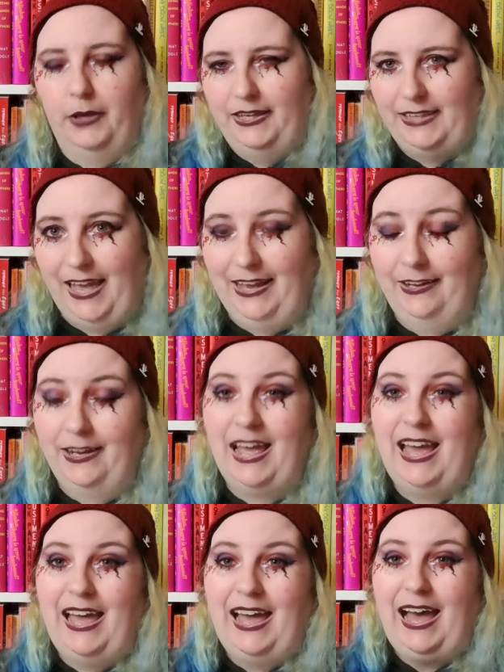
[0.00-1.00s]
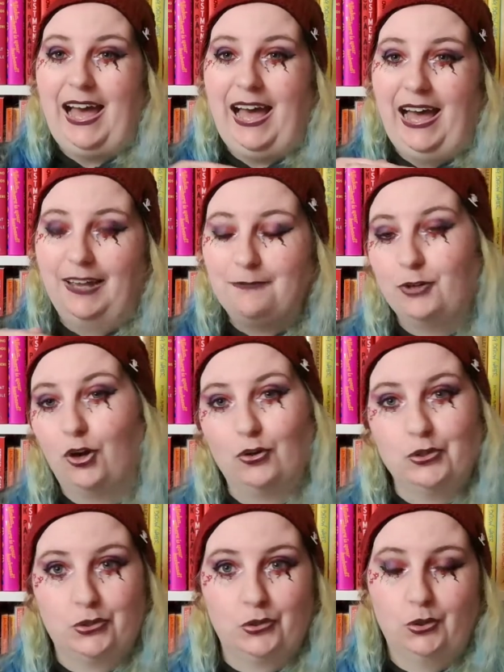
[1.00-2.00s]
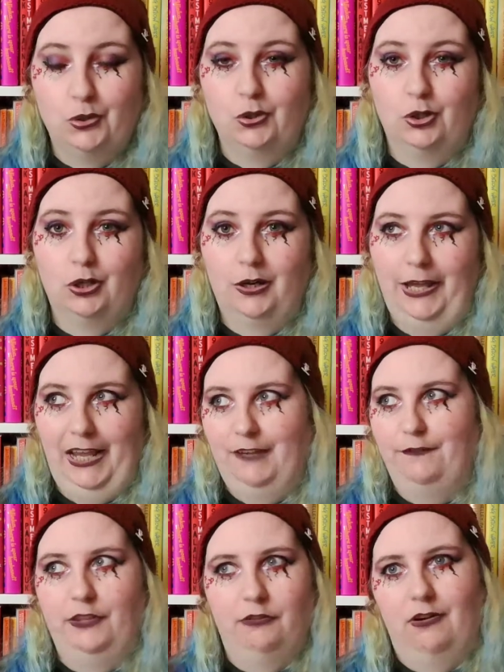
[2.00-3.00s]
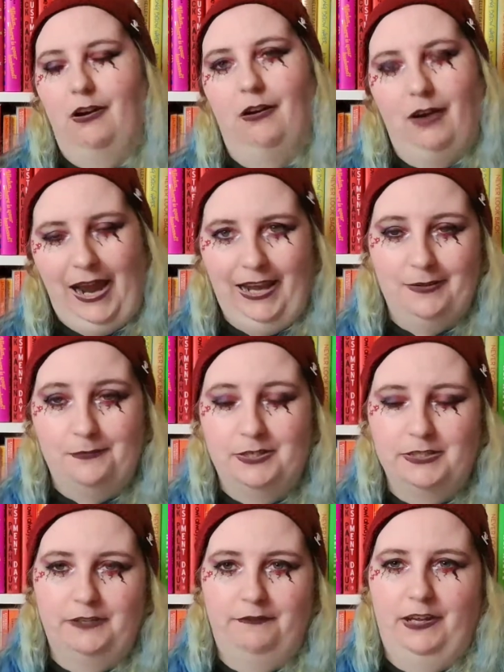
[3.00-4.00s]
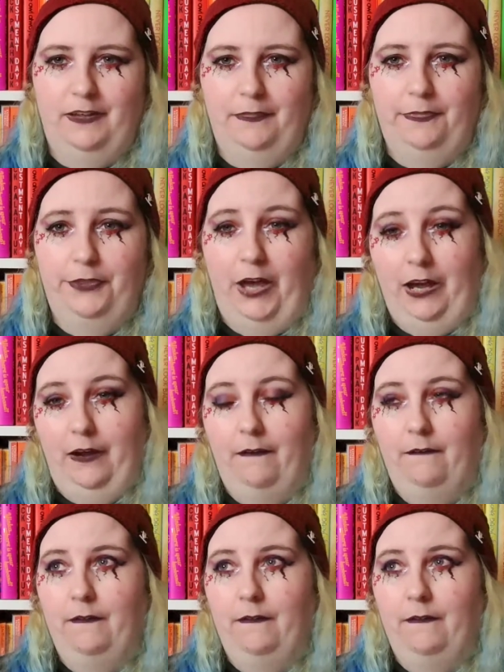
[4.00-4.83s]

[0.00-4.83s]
But again, I'm not sure if there are elements of it that